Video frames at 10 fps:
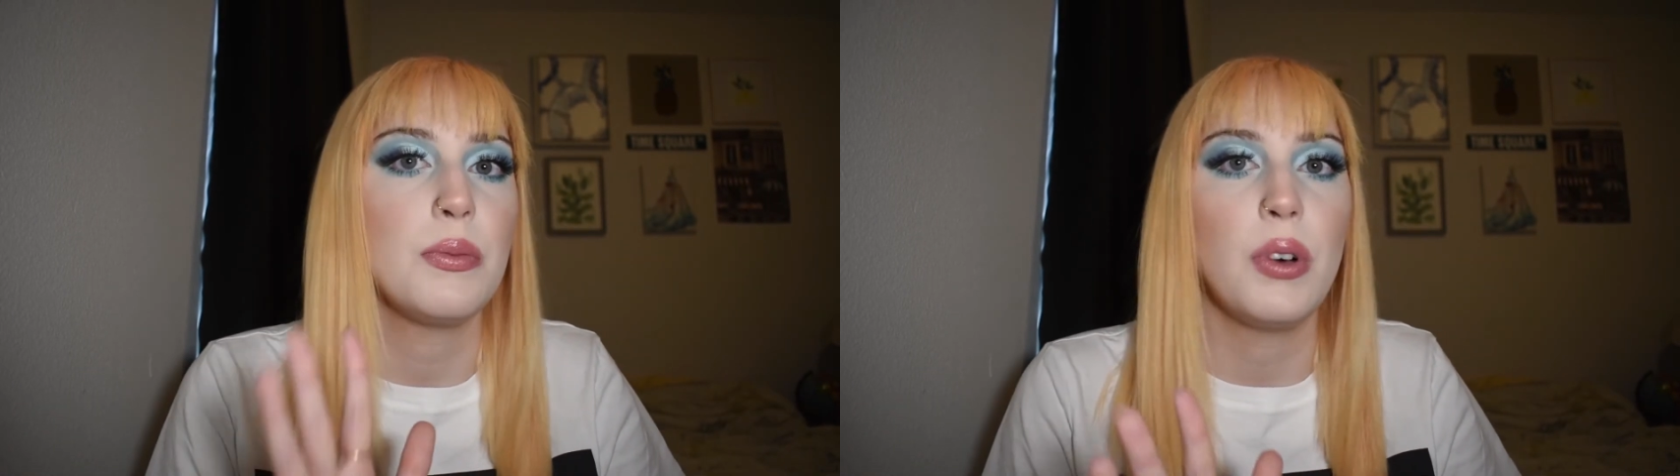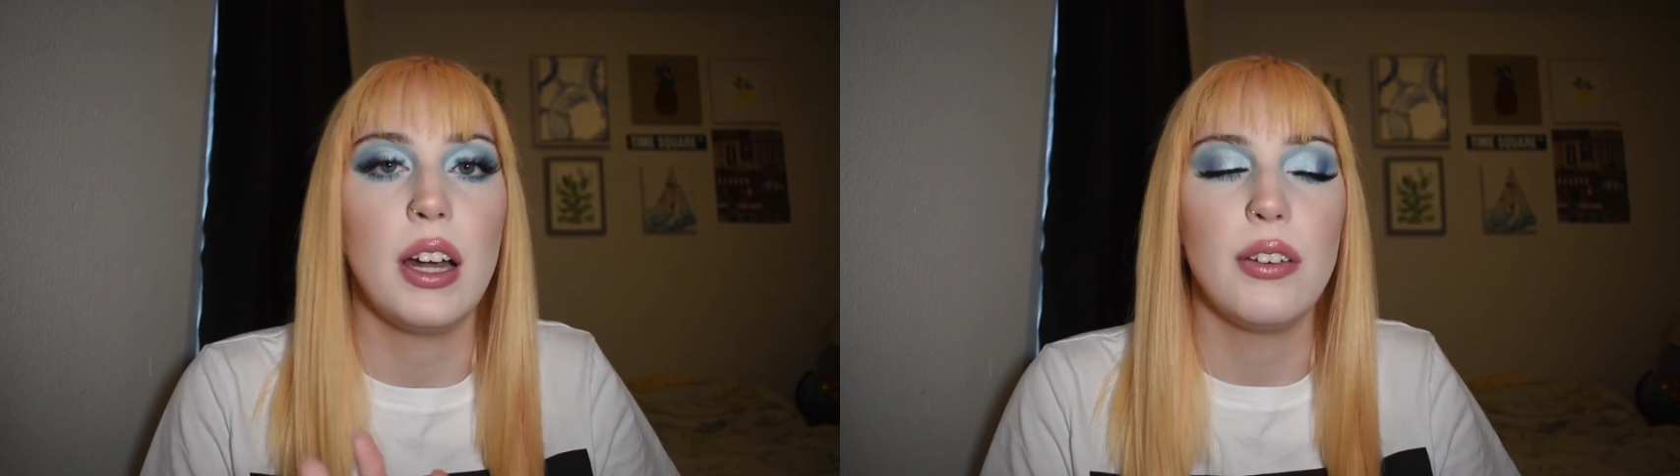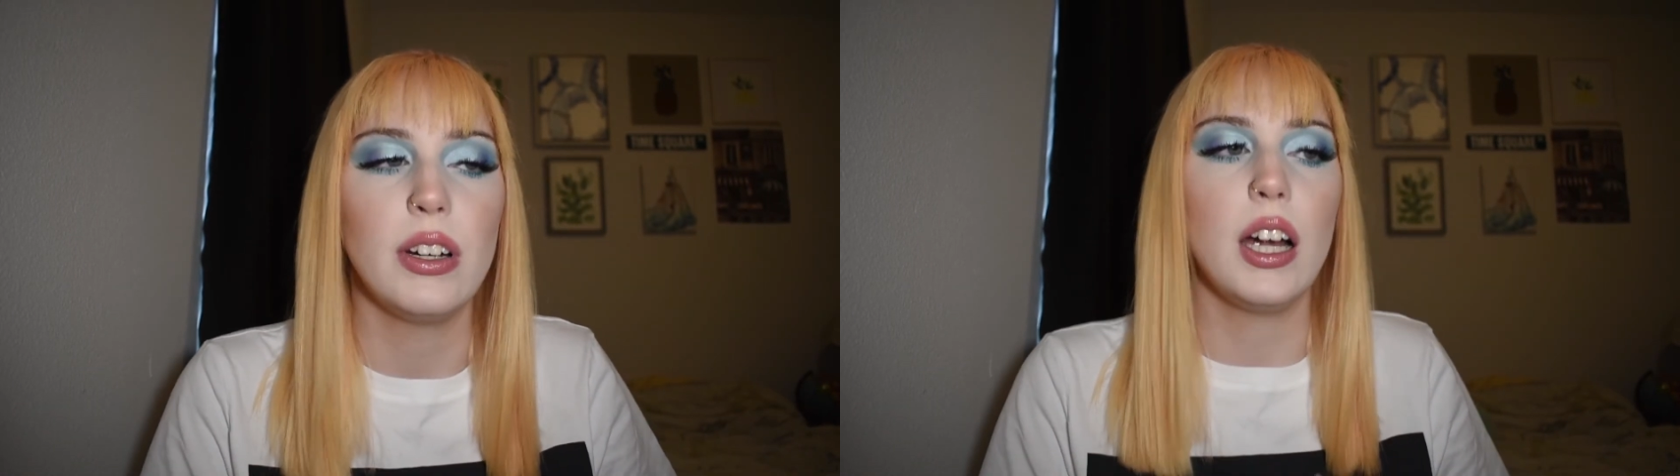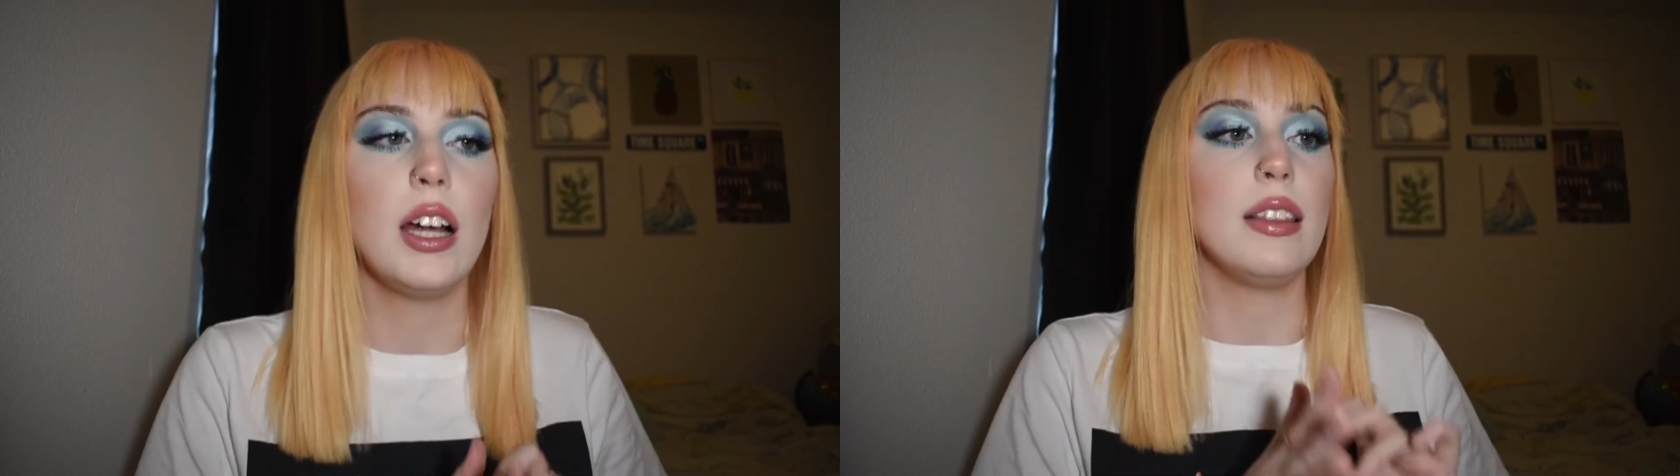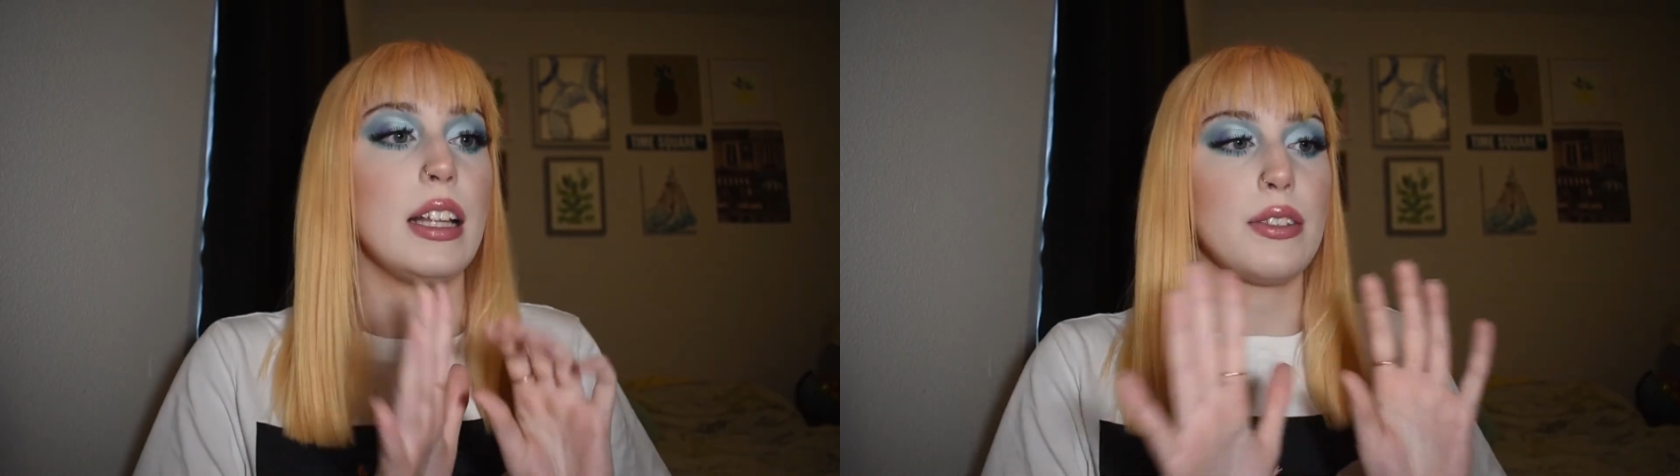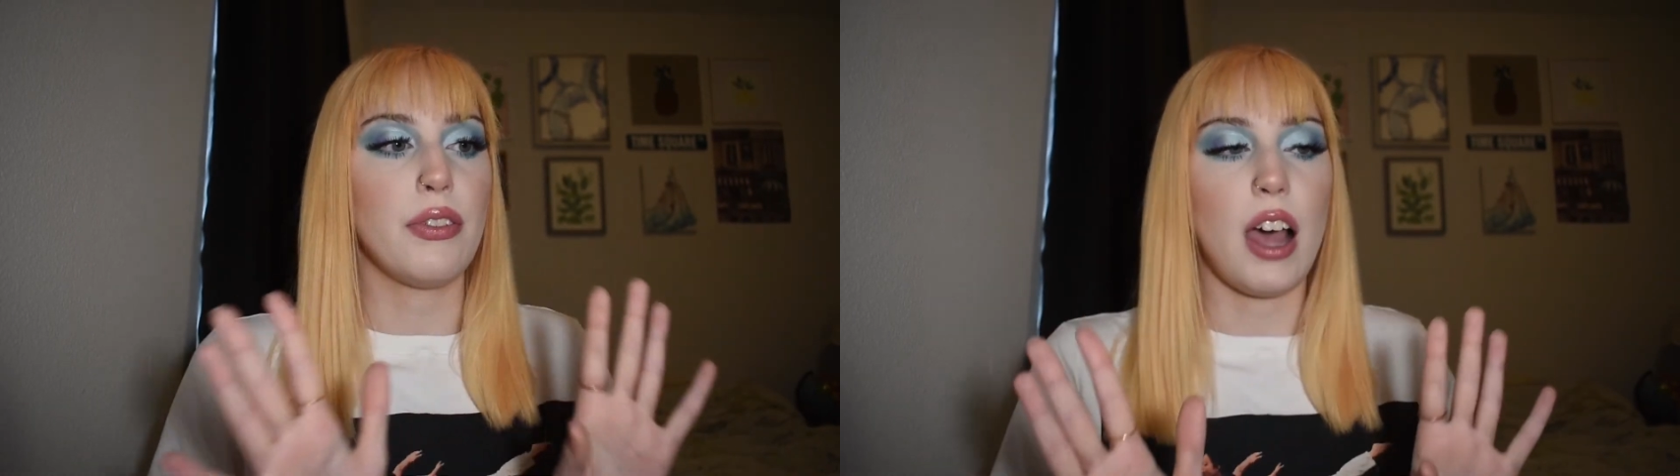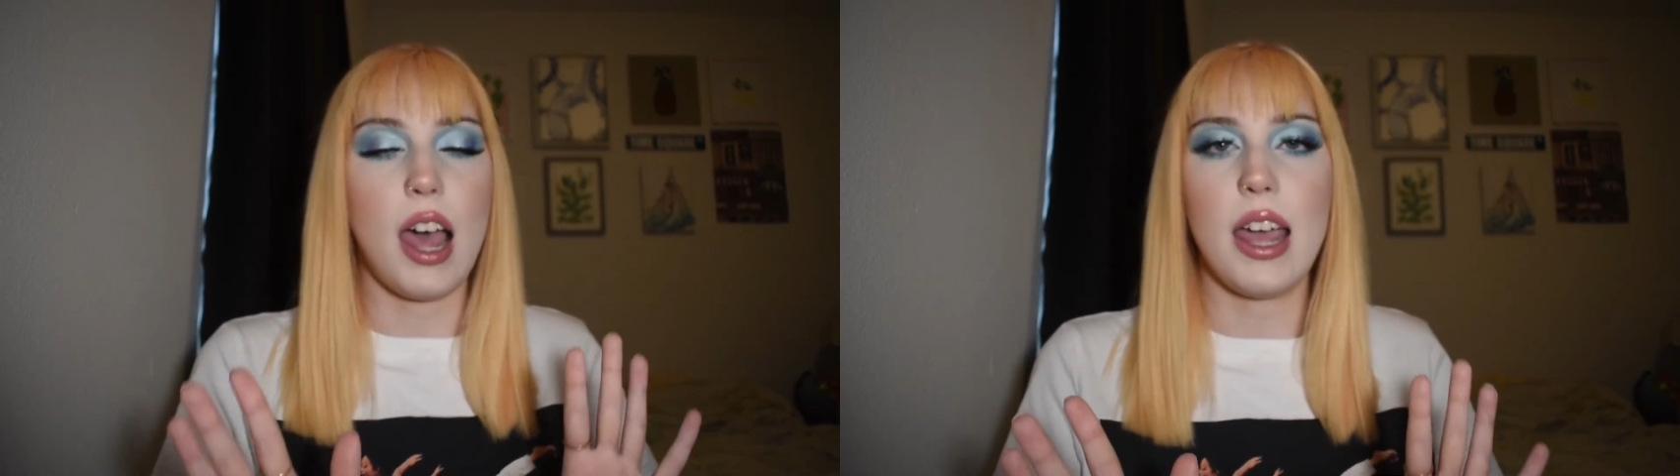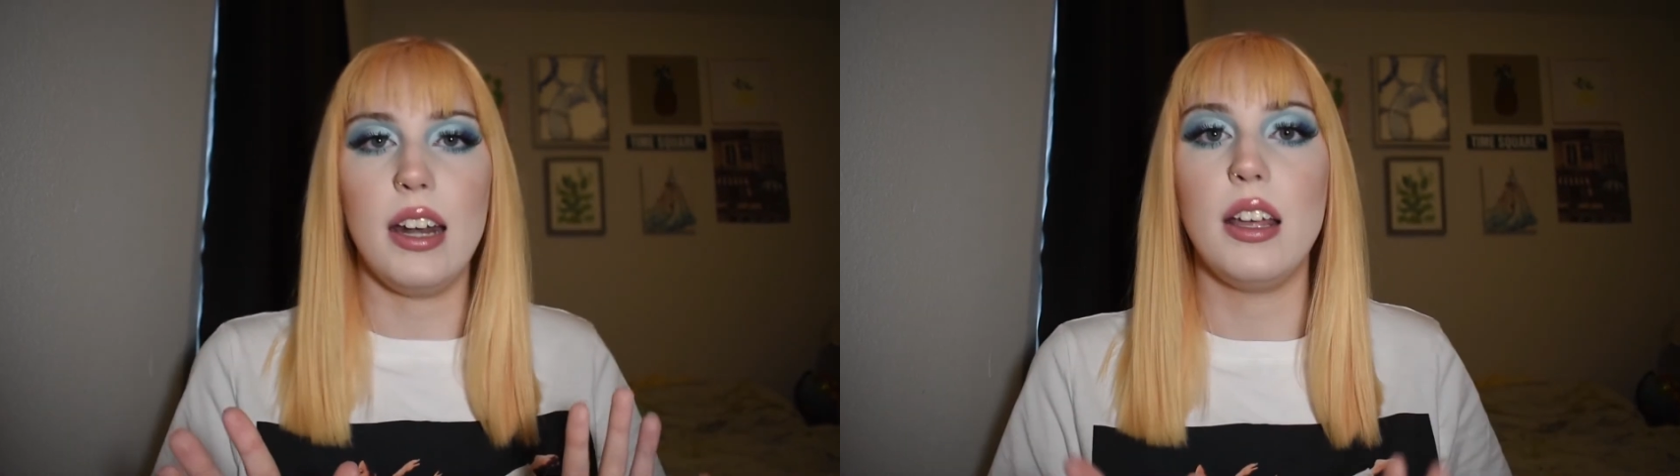and whatever, that's
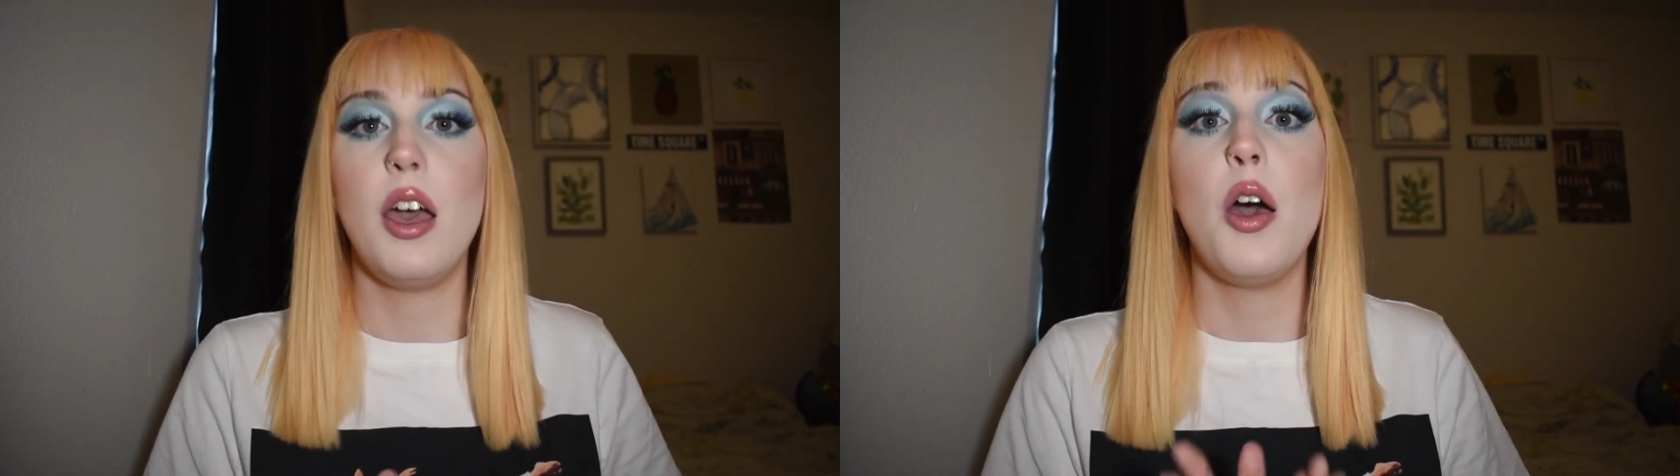fine.